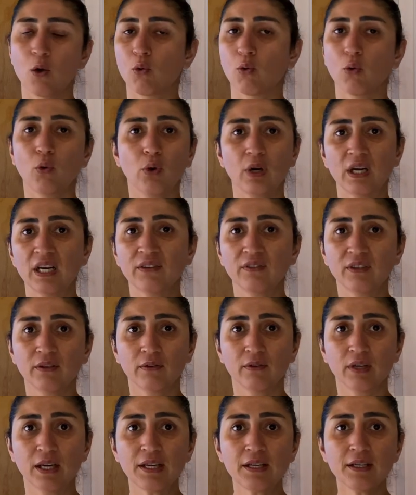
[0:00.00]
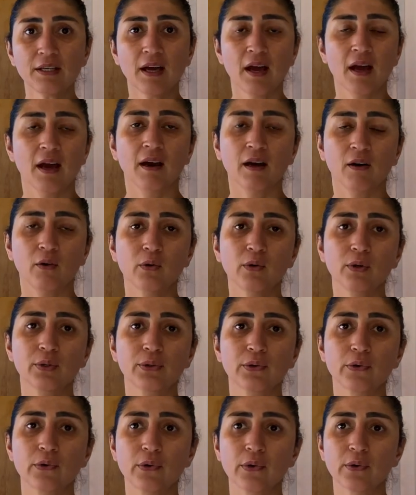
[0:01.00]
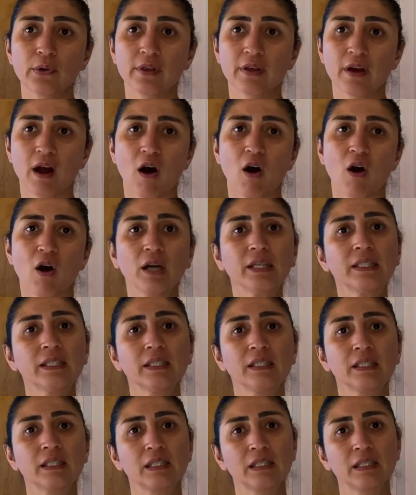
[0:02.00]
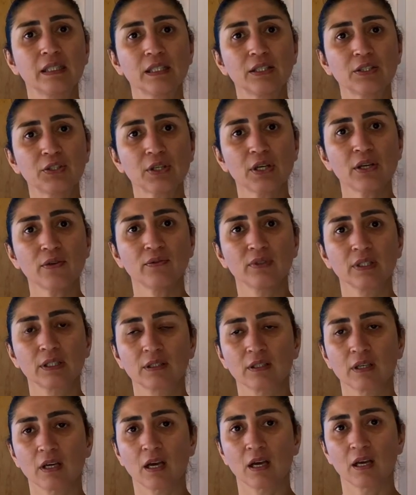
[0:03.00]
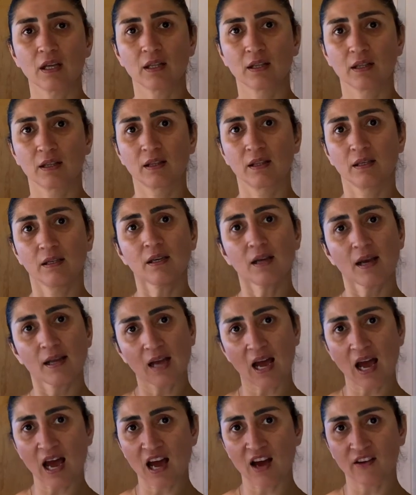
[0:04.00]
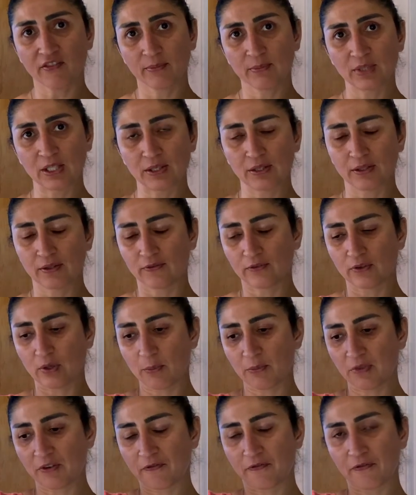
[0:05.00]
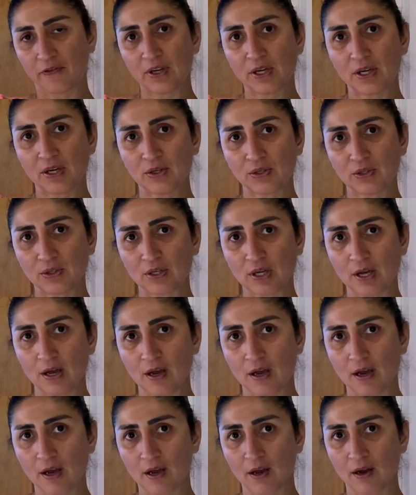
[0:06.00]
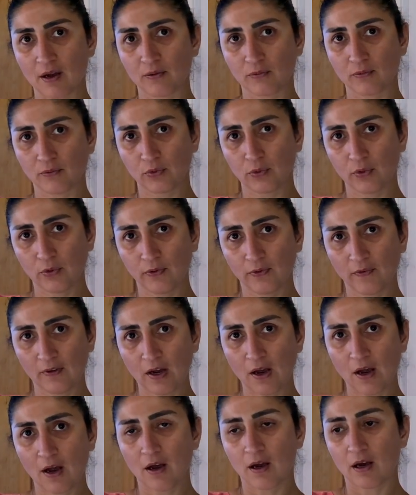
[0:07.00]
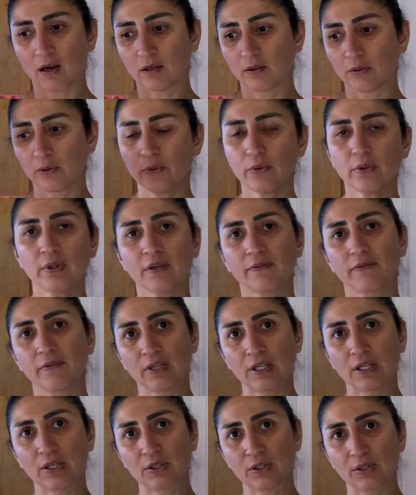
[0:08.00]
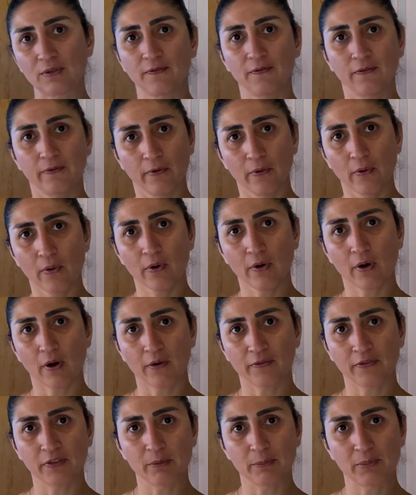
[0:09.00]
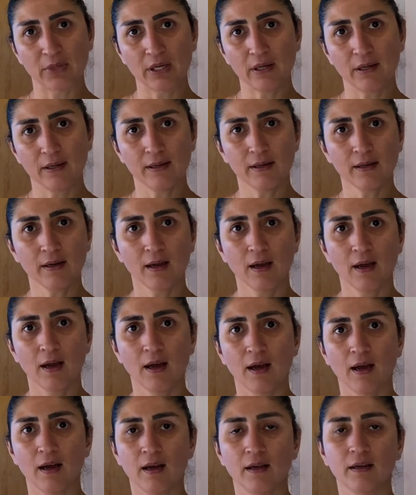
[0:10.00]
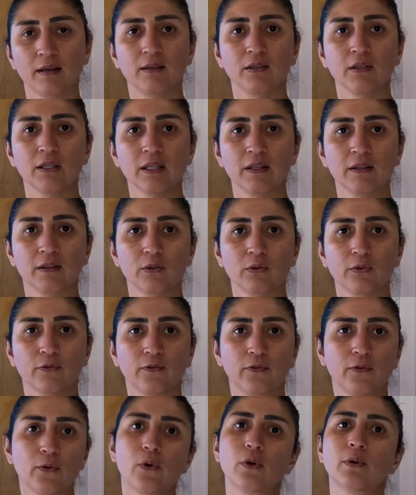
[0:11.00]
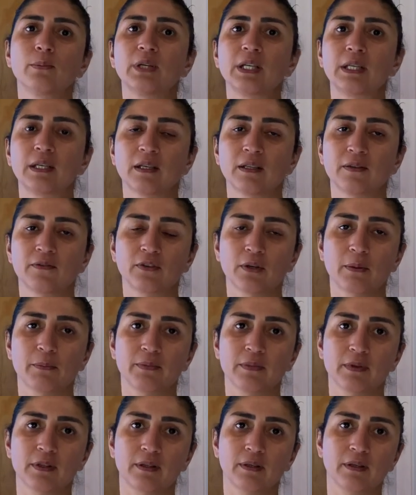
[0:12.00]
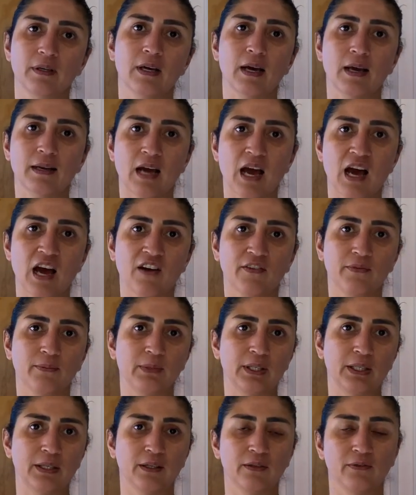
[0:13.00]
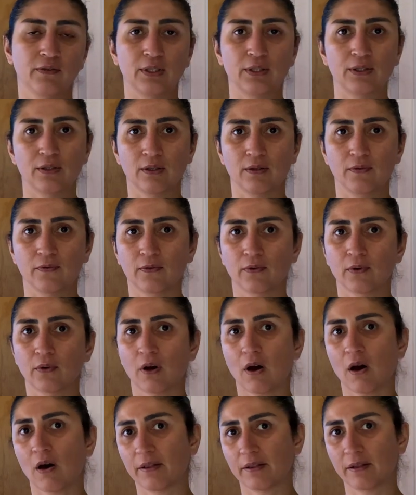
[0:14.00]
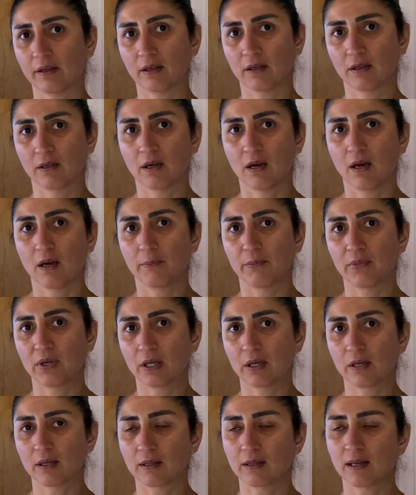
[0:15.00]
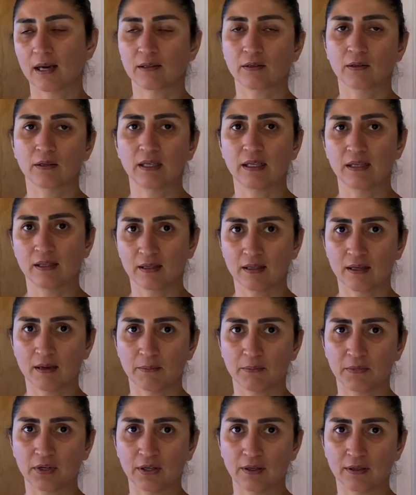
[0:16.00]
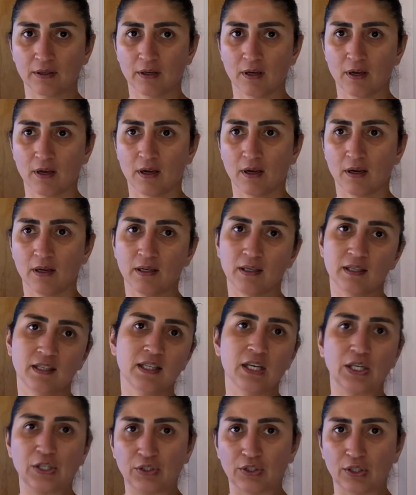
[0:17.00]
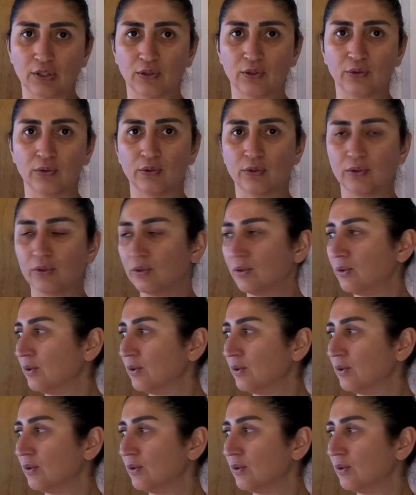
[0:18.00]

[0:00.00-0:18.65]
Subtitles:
or heavyweight. Also, the height restriction, which is 3.5 meters from the finished roof to the finished floor of the building, increased to 4 meters from 3.5 meters, which is for other buildings that are exempted in Section 2.